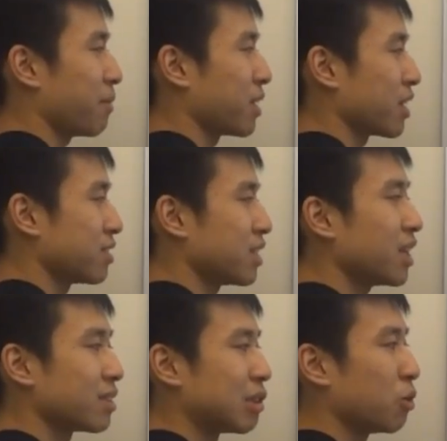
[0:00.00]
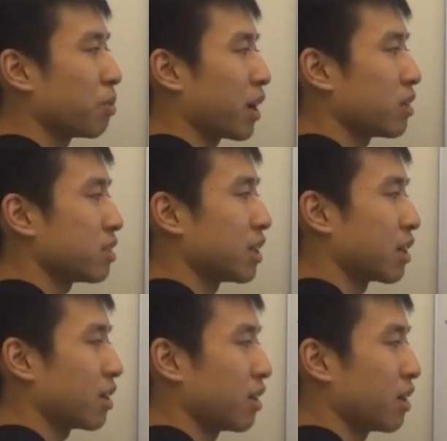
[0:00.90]
because he has lone pairs
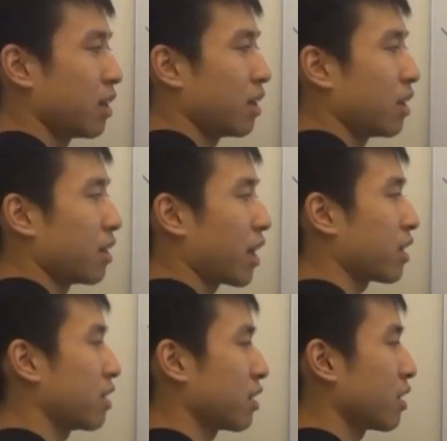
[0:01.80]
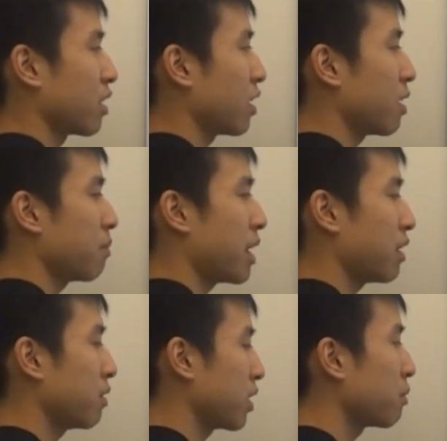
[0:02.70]
here that can come
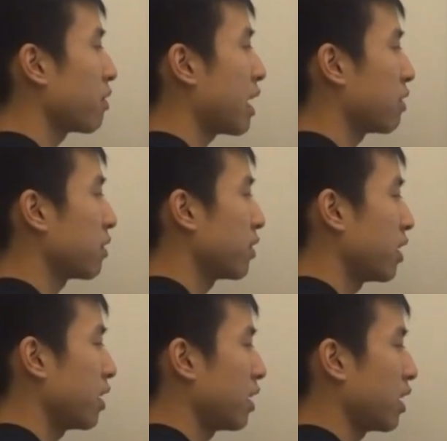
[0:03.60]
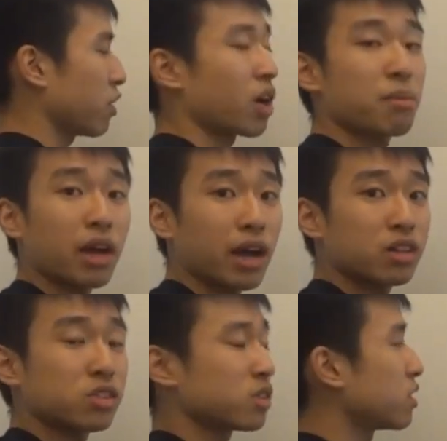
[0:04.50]
out, come around and grab the
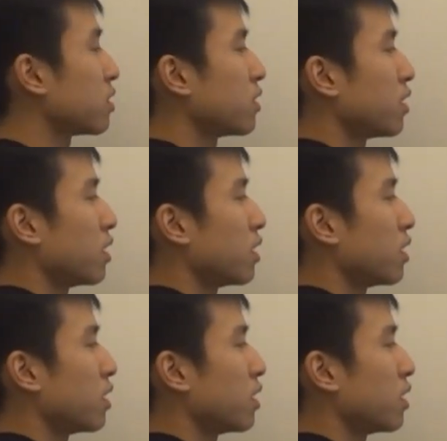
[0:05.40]
hydrogen